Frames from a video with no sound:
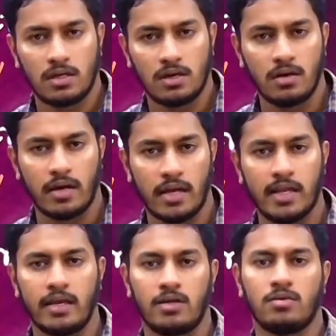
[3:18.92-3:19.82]

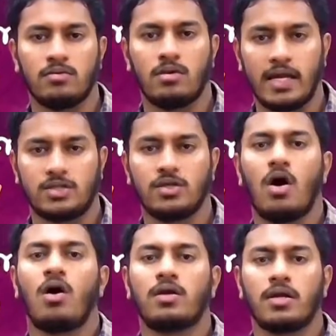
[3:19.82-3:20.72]
any letter,
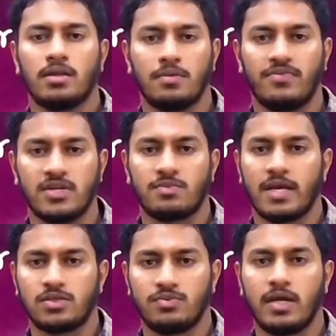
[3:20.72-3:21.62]
or in the first
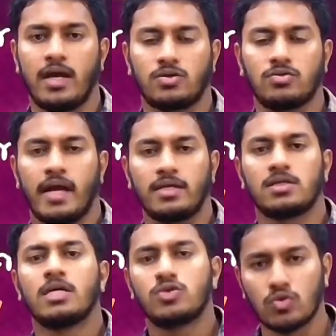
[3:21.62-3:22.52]
place we had to write
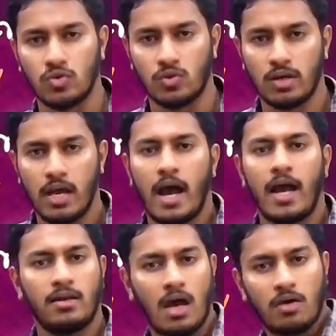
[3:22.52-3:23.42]
to, and
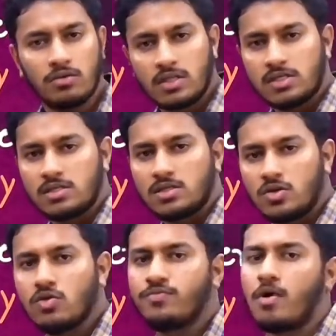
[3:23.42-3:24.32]
now this is the
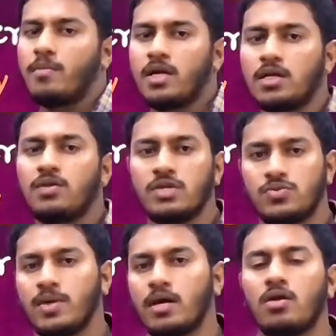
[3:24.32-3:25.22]
new format in which we
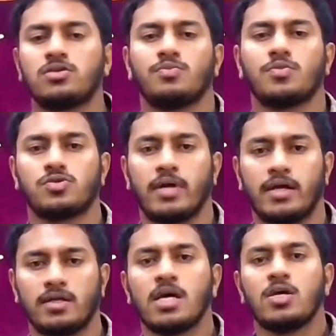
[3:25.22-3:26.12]
are not supposed to write
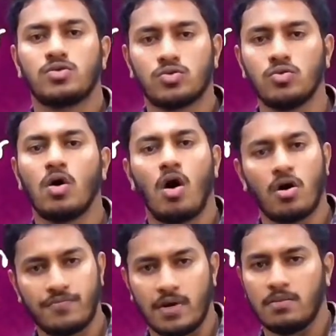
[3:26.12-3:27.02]
to or
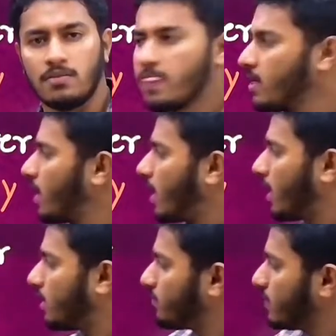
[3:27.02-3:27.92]
from,
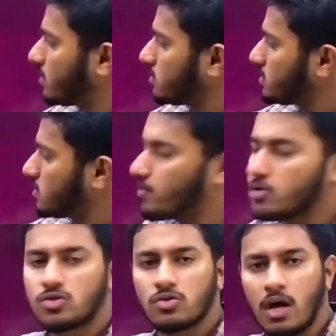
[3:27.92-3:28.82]
and we are supposed
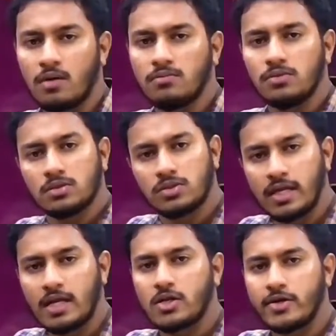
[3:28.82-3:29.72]
to come
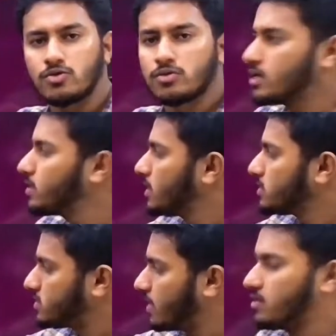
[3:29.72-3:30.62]
directly to the
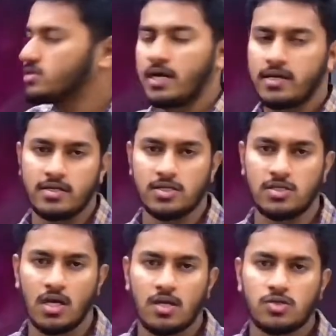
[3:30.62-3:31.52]
sender's address.
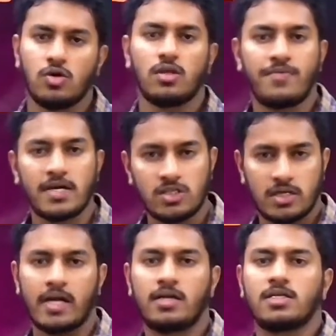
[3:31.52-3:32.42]
So the first
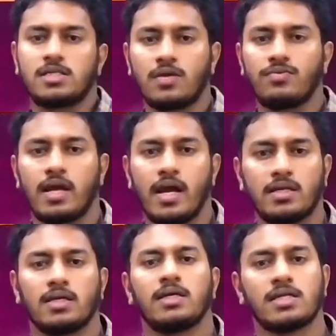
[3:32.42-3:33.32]
address that we write,
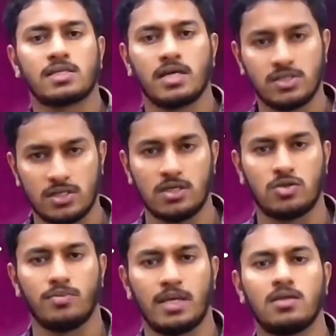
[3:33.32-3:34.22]
it is considered to
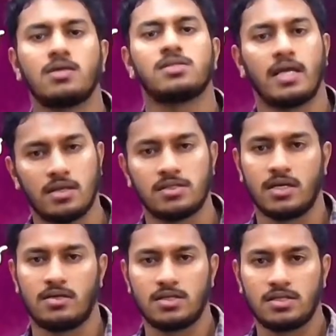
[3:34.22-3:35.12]
be the sender's
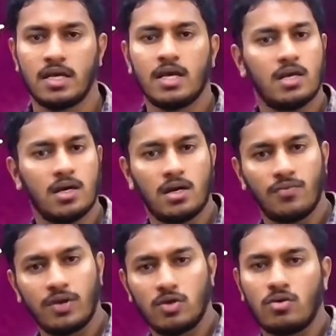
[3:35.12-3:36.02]
address. Here
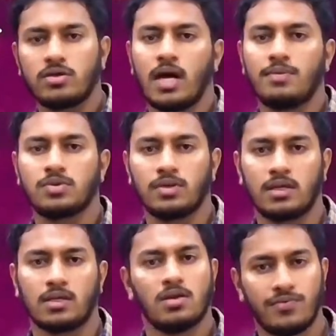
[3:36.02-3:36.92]
we do not have to get
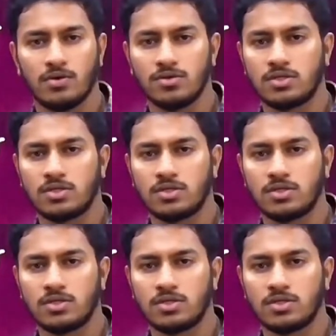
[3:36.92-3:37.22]
confused